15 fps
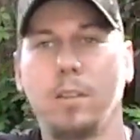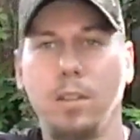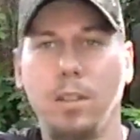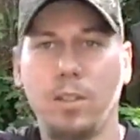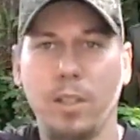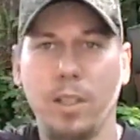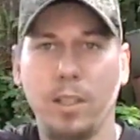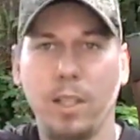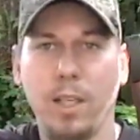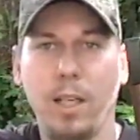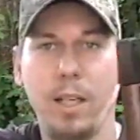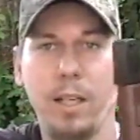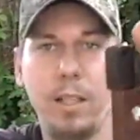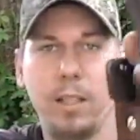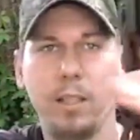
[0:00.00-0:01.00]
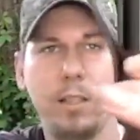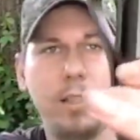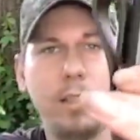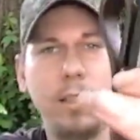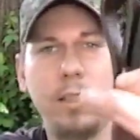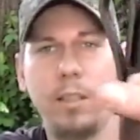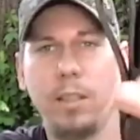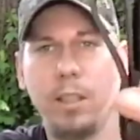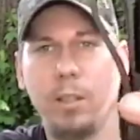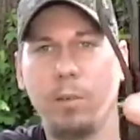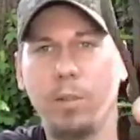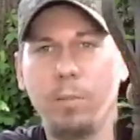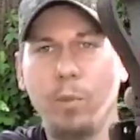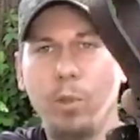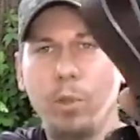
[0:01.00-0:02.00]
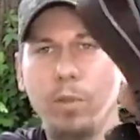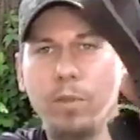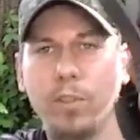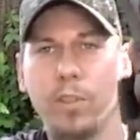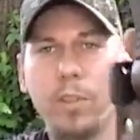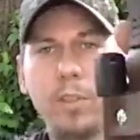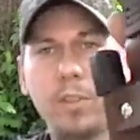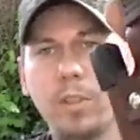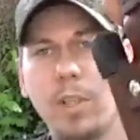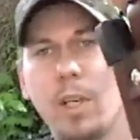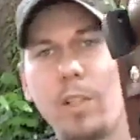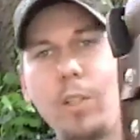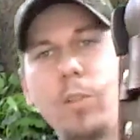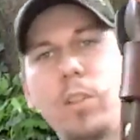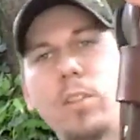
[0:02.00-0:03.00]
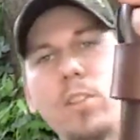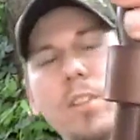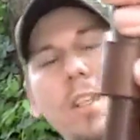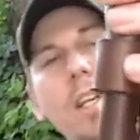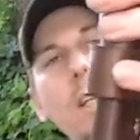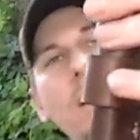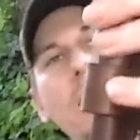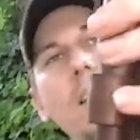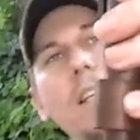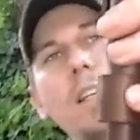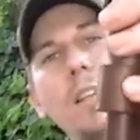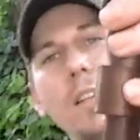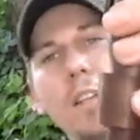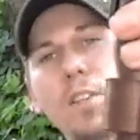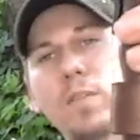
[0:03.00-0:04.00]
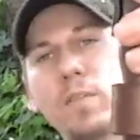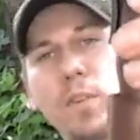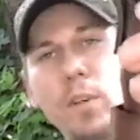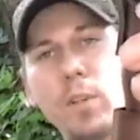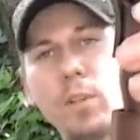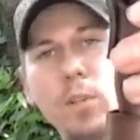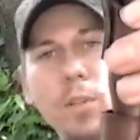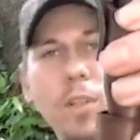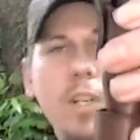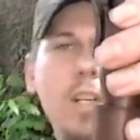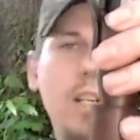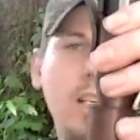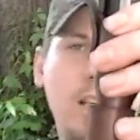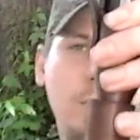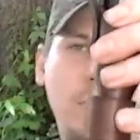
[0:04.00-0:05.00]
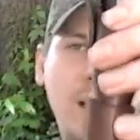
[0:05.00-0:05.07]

Just like that, it removes. So now you can set this vertical up